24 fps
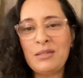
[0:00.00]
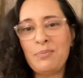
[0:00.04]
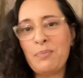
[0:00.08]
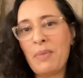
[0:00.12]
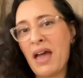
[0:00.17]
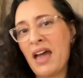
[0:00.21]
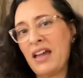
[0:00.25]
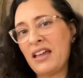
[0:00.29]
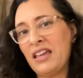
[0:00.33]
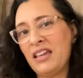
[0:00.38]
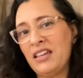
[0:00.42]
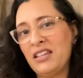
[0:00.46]

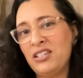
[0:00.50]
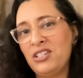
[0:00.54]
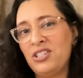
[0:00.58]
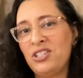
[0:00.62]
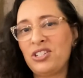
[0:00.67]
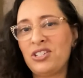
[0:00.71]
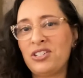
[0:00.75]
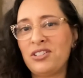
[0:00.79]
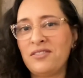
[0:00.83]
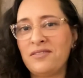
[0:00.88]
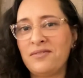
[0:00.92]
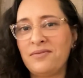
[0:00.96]

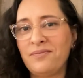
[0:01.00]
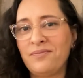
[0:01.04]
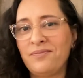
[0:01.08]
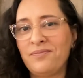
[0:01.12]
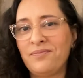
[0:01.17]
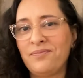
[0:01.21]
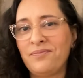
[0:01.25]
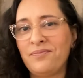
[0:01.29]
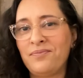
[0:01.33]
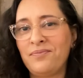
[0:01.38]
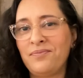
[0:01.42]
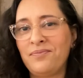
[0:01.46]
baggage
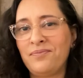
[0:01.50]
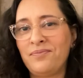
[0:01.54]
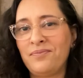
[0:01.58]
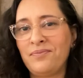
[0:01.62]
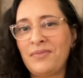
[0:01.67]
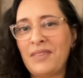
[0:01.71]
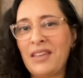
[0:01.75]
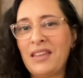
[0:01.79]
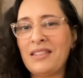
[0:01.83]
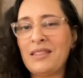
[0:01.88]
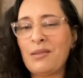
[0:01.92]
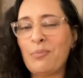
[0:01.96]

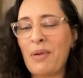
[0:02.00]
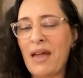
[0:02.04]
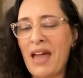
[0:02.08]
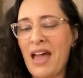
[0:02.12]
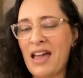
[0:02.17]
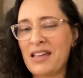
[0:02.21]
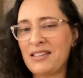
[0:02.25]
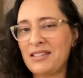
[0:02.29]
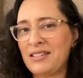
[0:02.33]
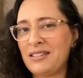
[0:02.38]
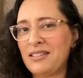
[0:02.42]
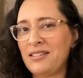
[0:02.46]
in the
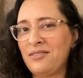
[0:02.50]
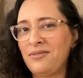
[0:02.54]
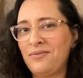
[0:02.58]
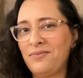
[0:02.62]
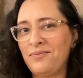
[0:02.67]
past.